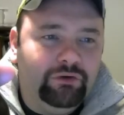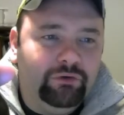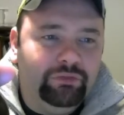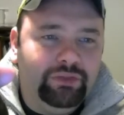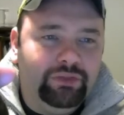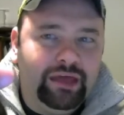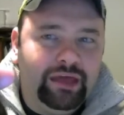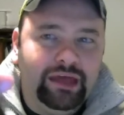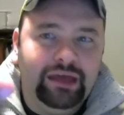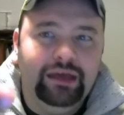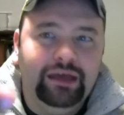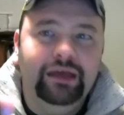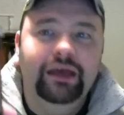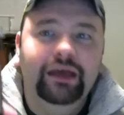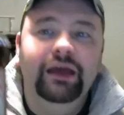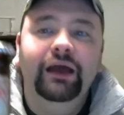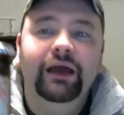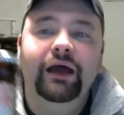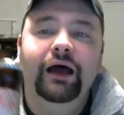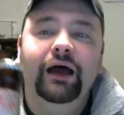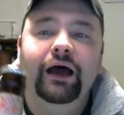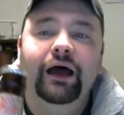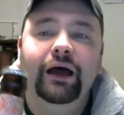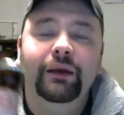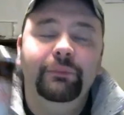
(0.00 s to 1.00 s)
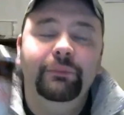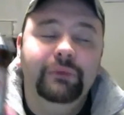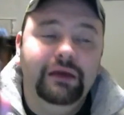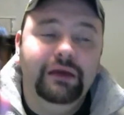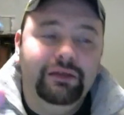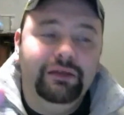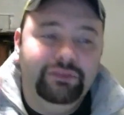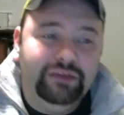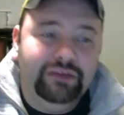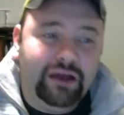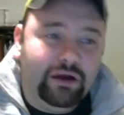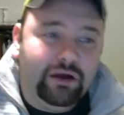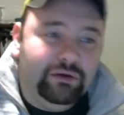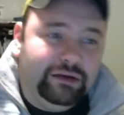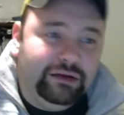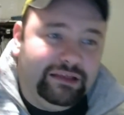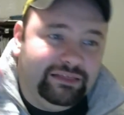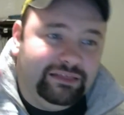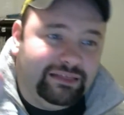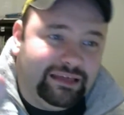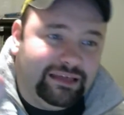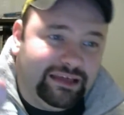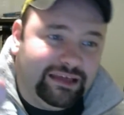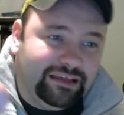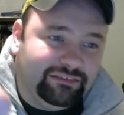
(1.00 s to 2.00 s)
on there. The only
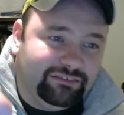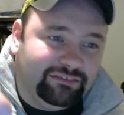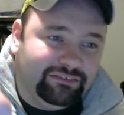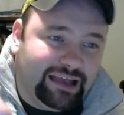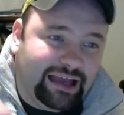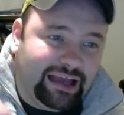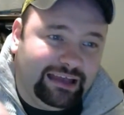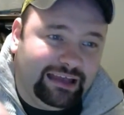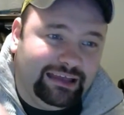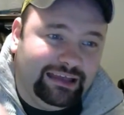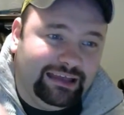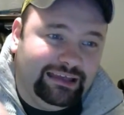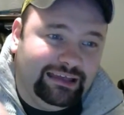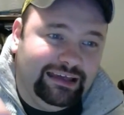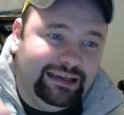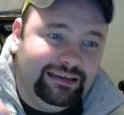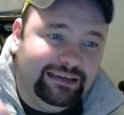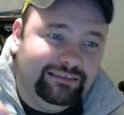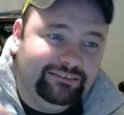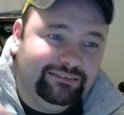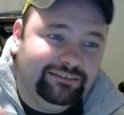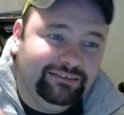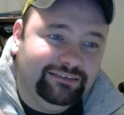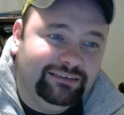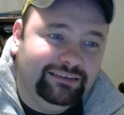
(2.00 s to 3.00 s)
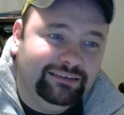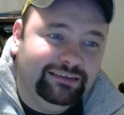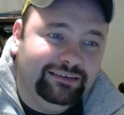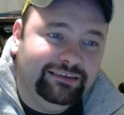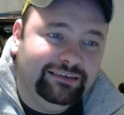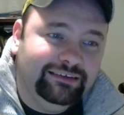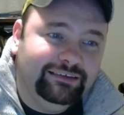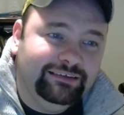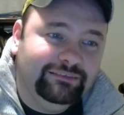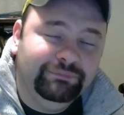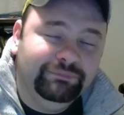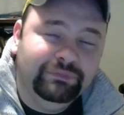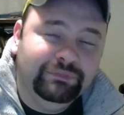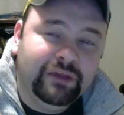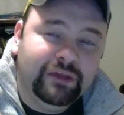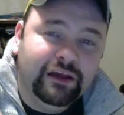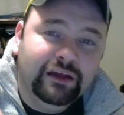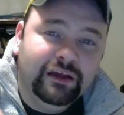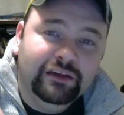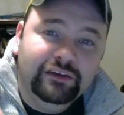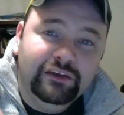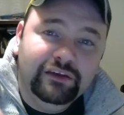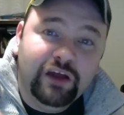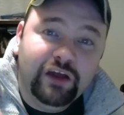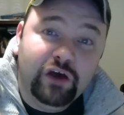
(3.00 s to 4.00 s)
thing it's lacking is
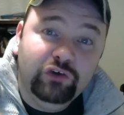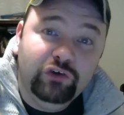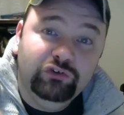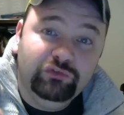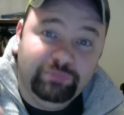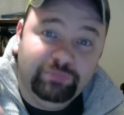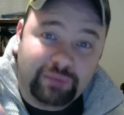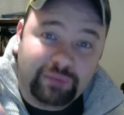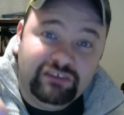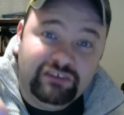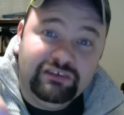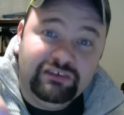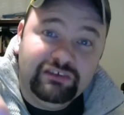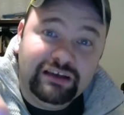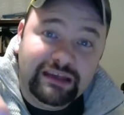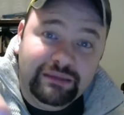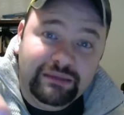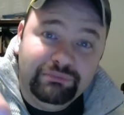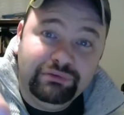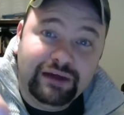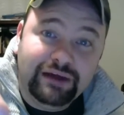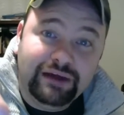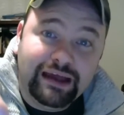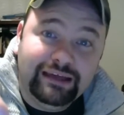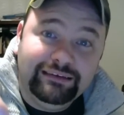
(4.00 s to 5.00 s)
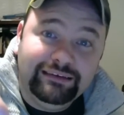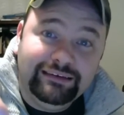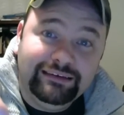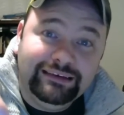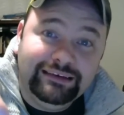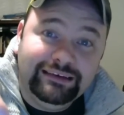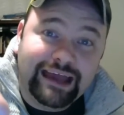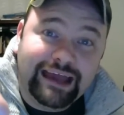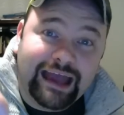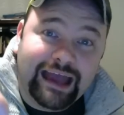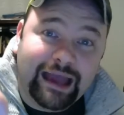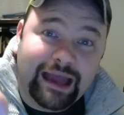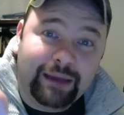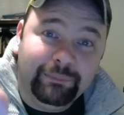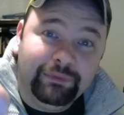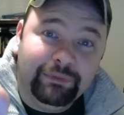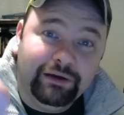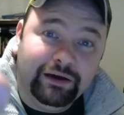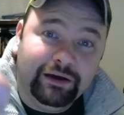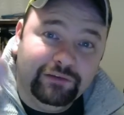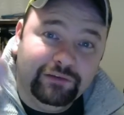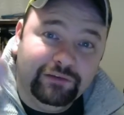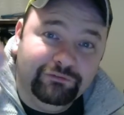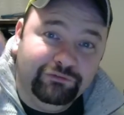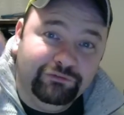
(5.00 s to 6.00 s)
no specially branded cap,
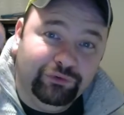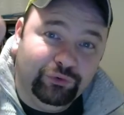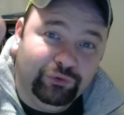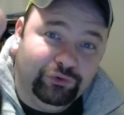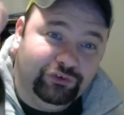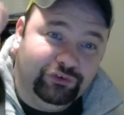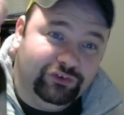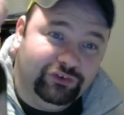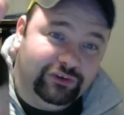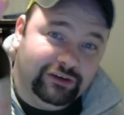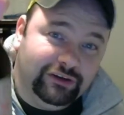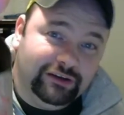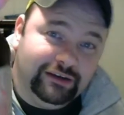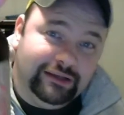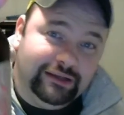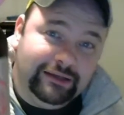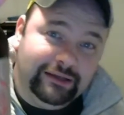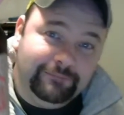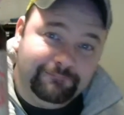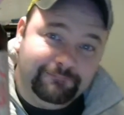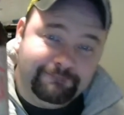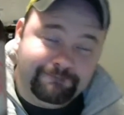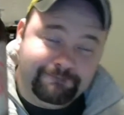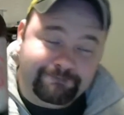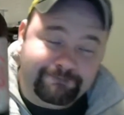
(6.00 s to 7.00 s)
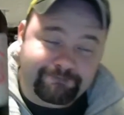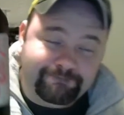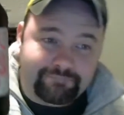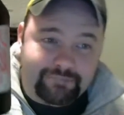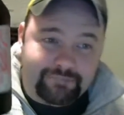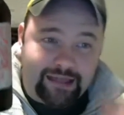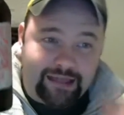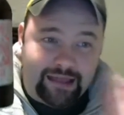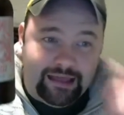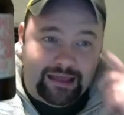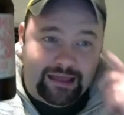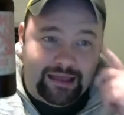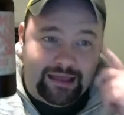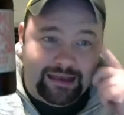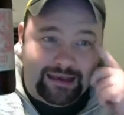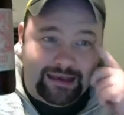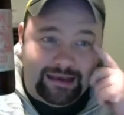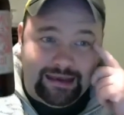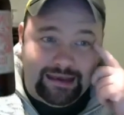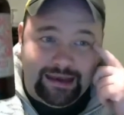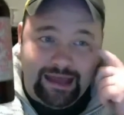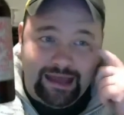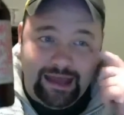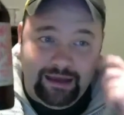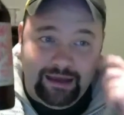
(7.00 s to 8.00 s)
unfortunately.
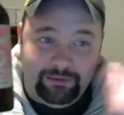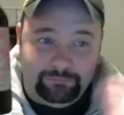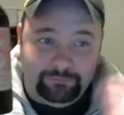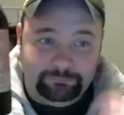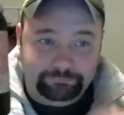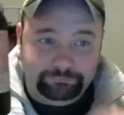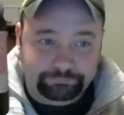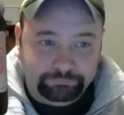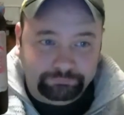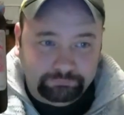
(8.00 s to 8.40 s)
Now,